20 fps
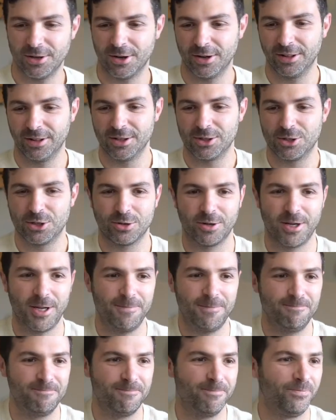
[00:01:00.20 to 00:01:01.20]
the
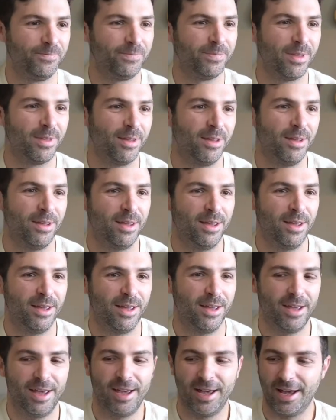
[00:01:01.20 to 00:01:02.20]
stream.
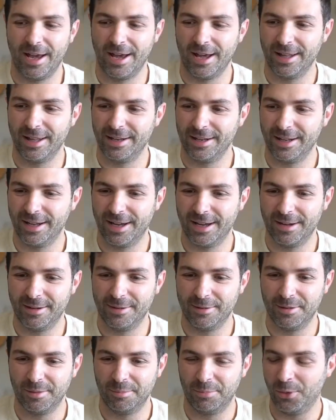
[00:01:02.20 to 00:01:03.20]
And
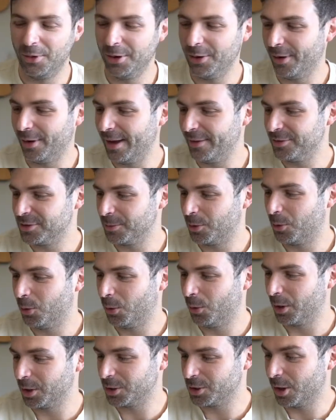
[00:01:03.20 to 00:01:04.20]
boy, do I have some
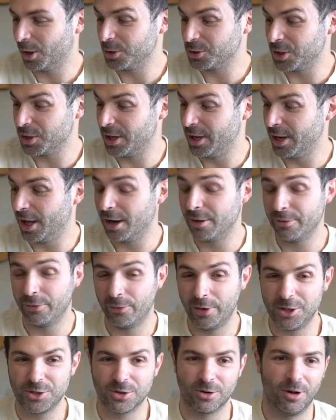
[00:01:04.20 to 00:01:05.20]
cool guitars, none of
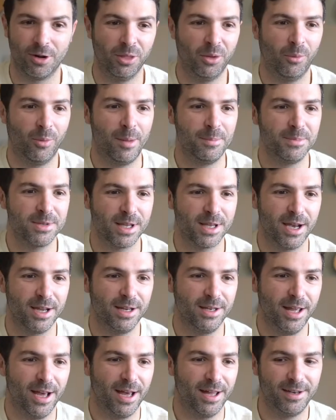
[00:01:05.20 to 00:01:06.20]
which are on the website
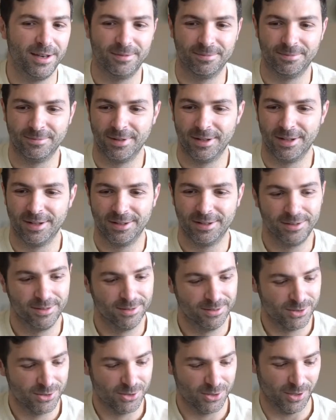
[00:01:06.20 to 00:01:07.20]
yet.
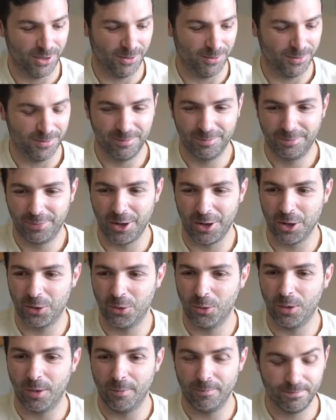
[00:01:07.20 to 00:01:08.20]
So pretty
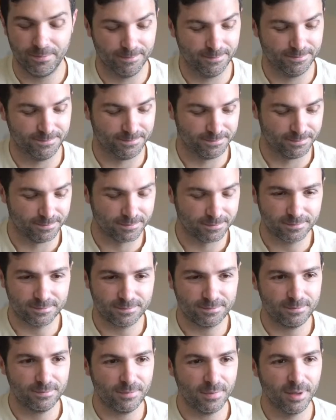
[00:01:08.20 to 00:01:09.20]
cool.
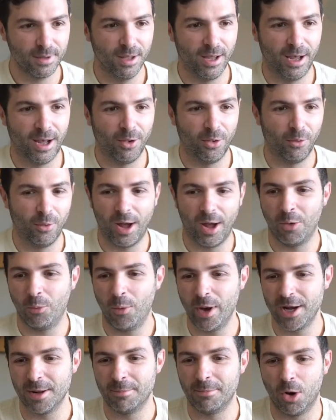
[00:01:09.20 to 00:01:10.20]
I'll
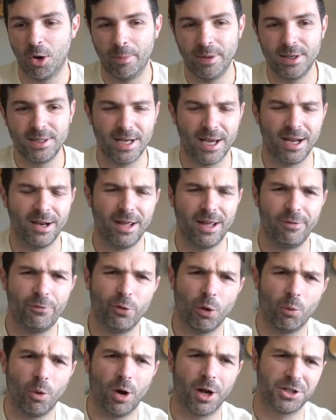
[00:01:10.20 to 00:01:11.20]
wait a moment. And if you're
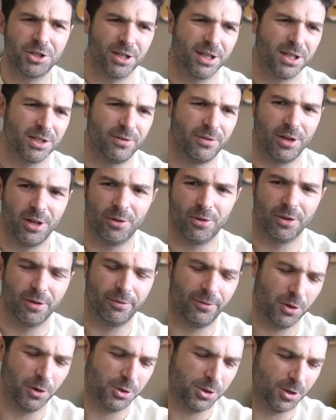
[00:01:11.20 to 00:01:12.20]
watching this video in the
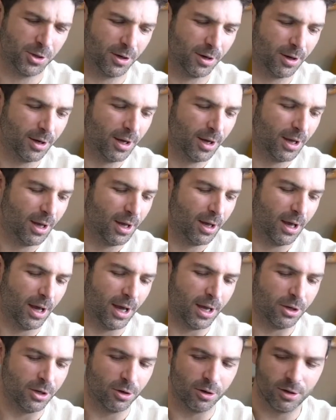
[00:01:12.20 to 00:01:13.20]
future
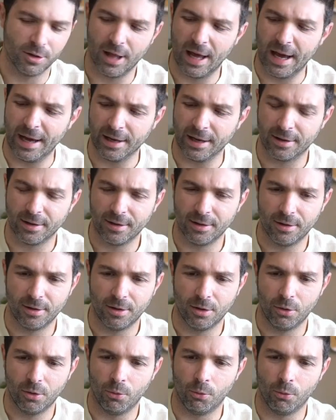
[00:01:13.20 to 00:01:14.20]
and you're like,
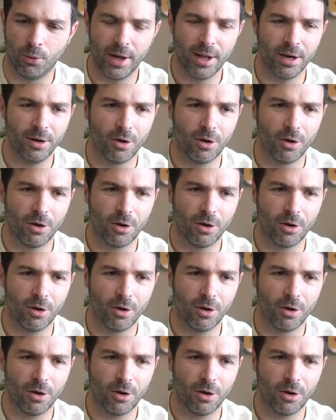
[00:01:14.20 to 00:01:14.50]
when